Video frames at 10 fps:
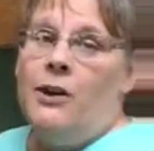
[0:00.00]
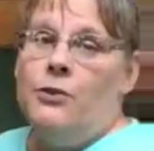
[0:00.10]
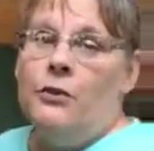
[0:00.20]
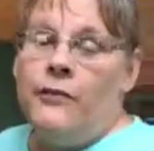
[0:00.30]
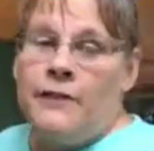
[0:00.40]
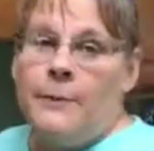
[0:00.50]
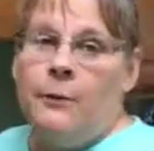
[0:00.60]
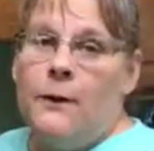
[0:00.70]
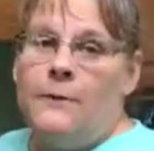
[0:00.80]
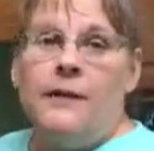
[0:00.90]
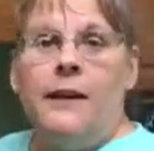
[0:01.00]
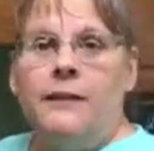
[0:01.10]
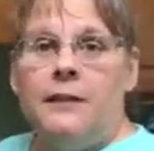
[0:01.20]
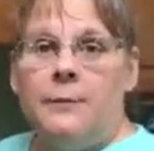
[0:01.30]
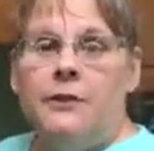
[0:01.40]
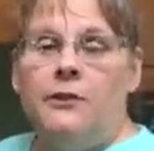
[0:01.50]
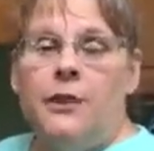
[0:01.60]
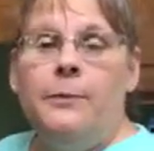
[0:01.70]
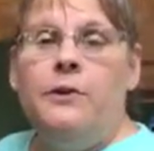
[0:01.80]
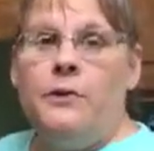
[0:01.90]
You can visit my website at
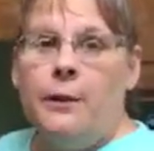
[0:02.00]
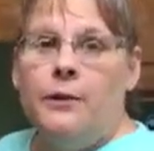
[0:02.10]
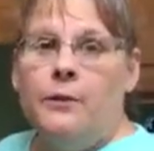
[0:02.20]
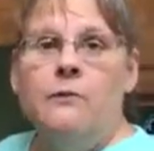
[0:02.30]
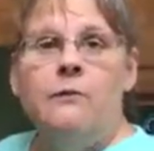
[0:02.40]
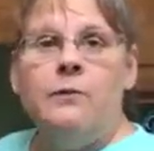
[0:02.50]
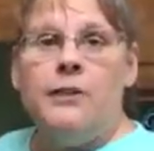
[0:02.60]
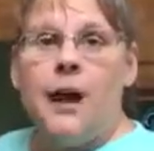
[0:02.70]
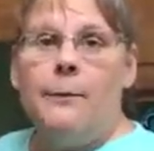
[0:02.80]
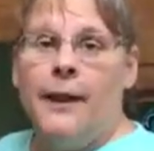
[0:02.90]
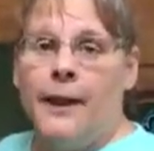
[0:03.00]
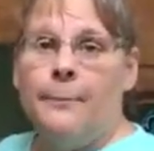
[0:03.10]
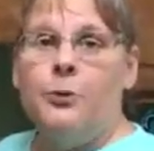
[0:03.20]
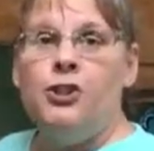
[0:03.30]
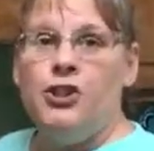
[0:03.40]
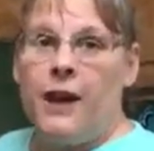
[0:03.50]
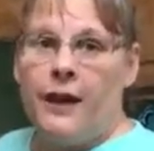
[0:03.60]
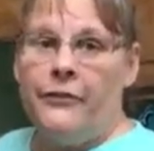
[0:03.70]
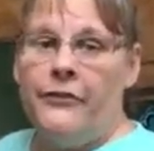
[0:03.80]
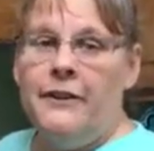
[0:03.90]

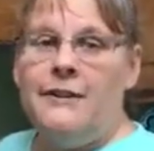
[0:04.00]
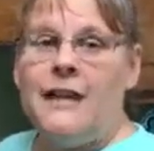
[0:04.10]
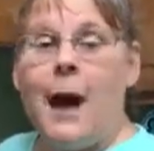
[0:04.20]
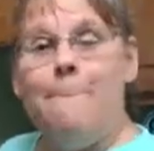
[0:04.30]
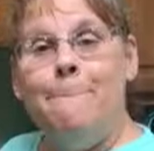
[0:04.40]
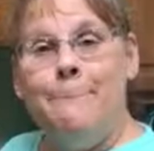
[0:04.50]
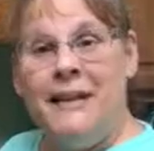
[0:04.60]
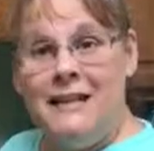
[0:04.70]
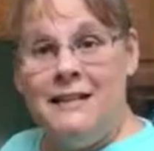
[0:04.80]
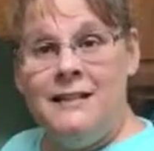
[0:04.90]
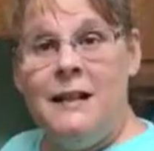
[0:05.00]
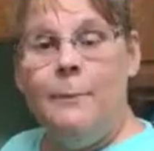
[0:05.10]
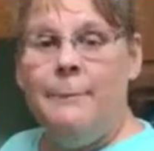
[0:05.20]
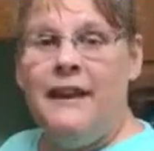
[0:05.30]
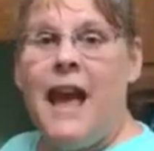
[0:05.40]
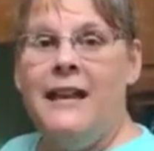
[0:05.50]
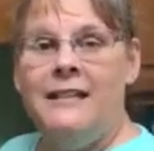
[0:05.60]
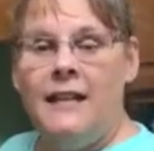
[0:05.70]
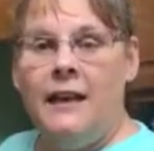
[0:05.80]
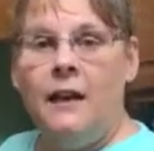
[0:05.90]

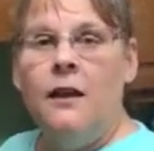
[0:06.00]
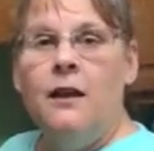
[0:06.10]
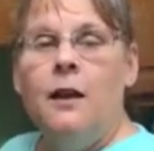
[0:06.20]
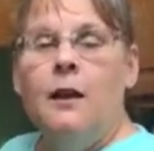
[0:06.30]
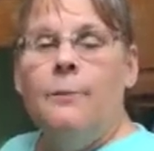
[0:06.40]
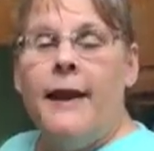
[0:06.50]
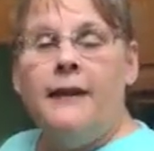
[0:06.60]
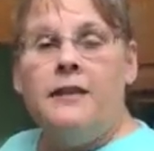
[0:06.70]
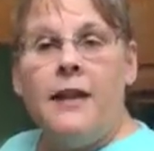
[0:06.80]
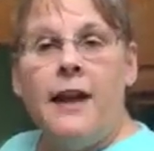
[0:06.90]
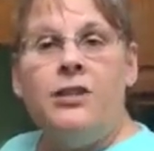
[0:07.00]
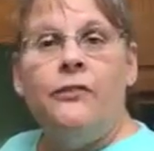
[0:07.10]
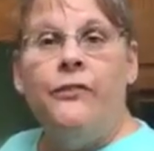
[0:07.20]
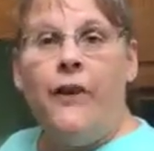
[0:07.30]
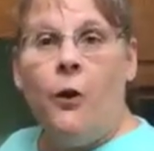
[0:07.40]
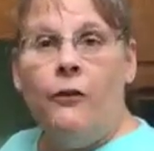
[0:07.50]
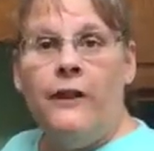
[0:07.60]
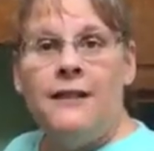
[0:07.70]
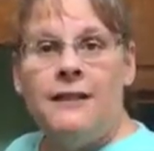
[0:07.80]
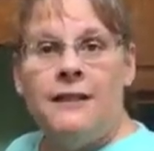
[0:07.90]

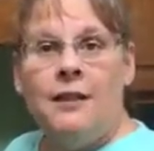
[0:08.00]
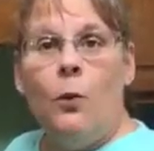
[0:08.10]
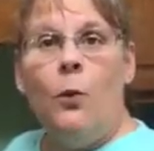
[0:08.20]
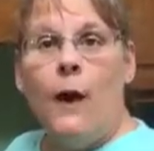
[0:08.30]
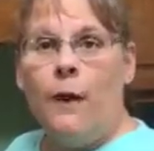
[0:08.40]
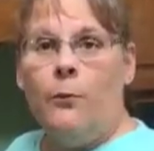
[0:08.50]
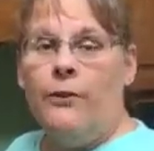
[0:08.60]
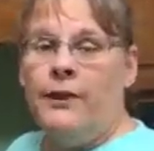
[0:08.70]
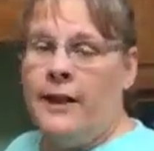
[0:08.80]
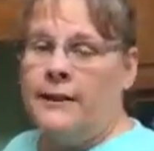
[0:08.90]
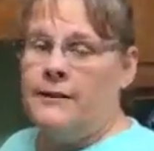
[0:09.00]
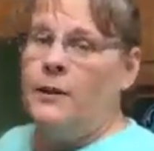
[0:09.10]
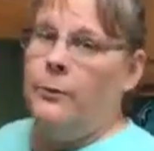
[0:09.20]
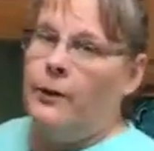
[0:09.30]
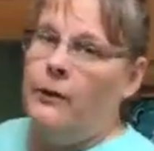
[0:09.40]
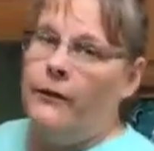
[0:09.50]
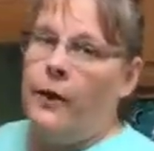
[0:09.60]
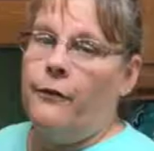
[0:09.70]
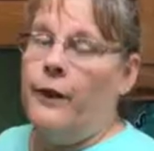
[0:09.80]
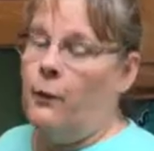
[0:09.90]
www.pamperedchef.biz/velvetsweb with an S in the middle of
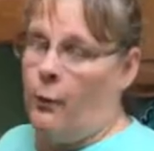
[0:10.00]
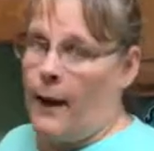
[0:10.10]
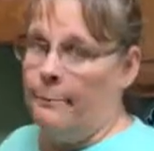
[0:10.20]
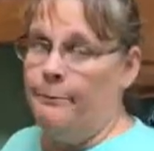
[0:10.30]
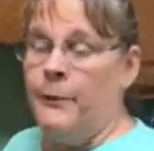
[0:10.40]
velvet and web.